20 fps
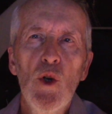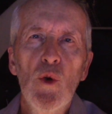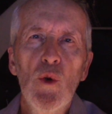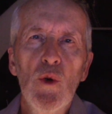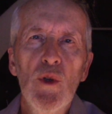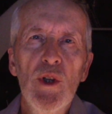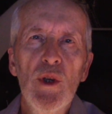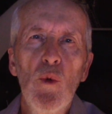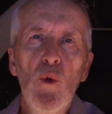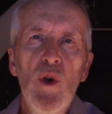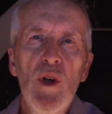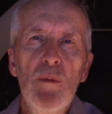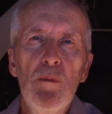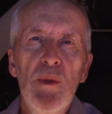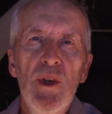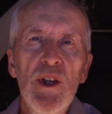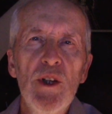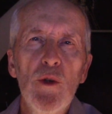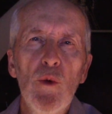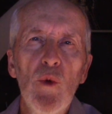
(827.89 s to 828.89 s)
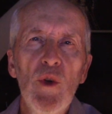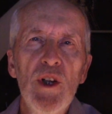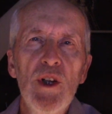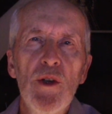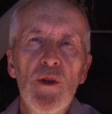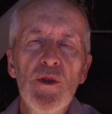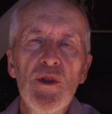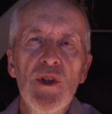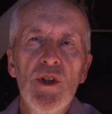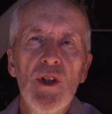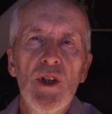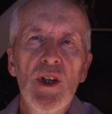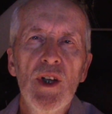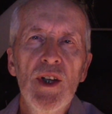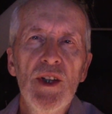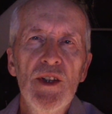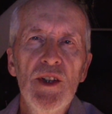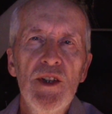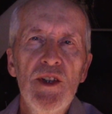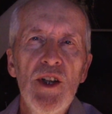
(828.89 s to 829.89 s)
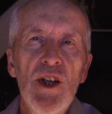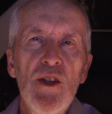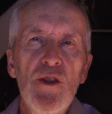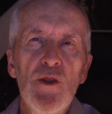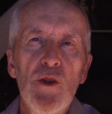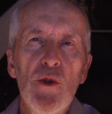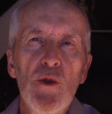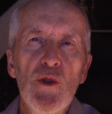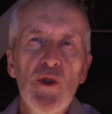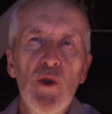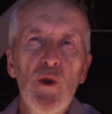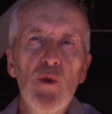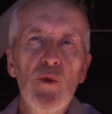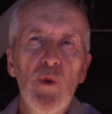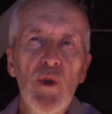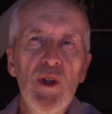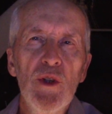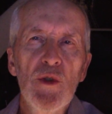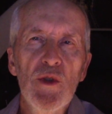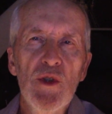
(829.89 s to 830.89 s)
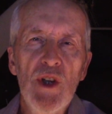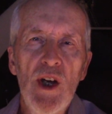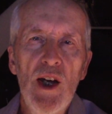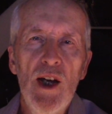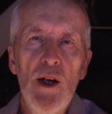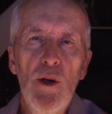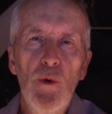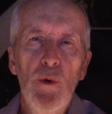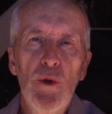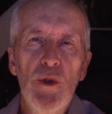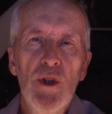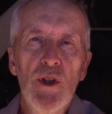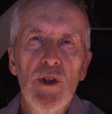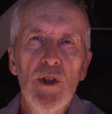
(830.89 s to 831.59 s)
or they want bigger windows, and they take those old windows out.